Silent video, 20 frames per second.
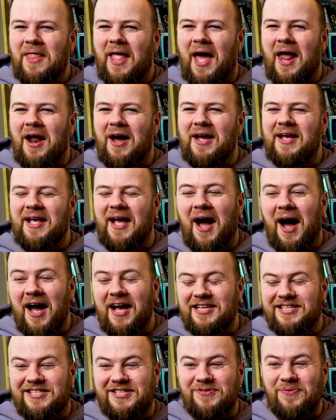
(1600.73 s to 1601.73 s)
And
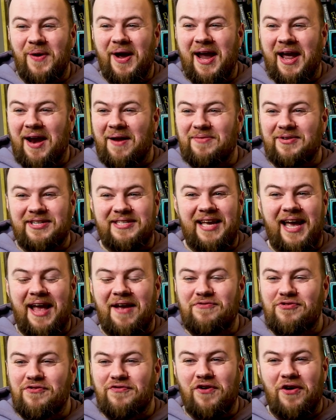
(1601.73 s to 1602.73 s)
I swing and I'm just like,
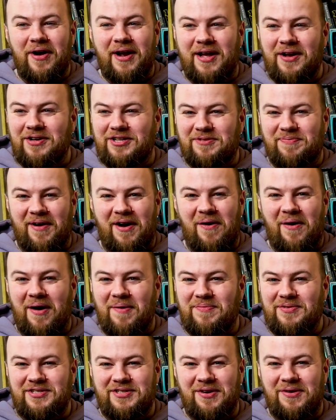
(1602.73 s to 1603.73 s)
if you've got a kill spell,
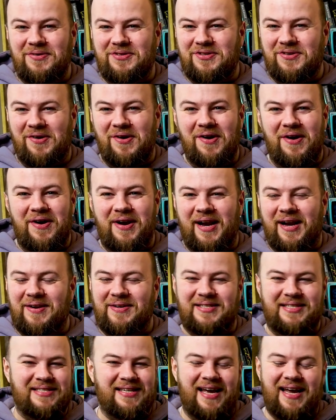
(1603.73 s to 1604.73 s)
I'm so screwed. And
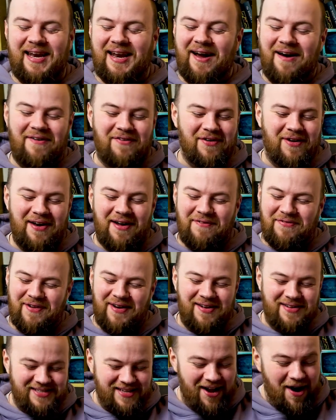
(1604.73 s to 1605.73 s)
he's just like, no, I've got
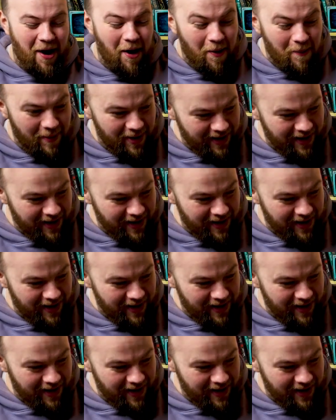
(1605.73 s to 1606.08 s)
nothing. I was like, oh